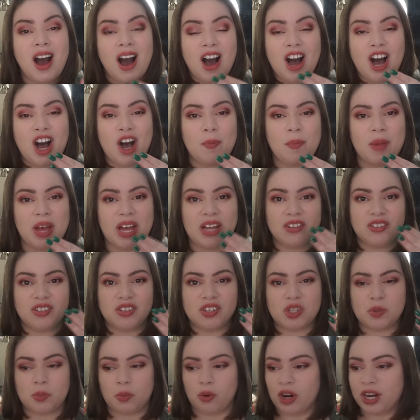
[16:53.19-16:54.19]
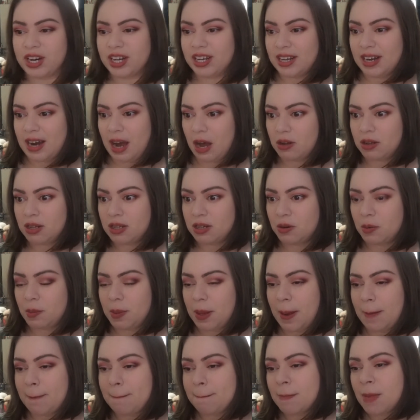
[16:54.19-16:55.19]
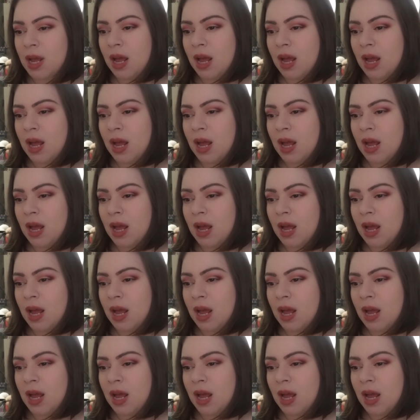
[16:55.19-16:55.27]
and just spreading it out a little bit.